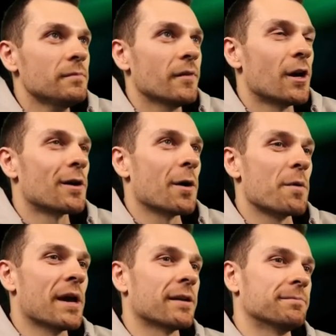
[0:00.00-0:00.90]
Alright, we
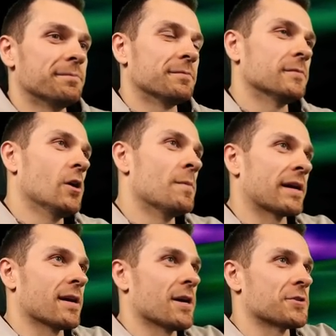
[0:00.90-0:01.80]
made it. Oh my
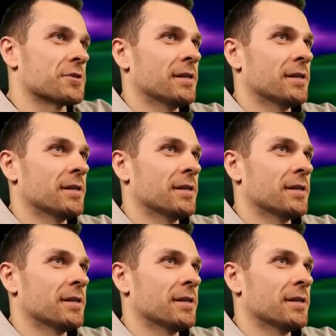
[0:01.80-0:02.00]
gosh.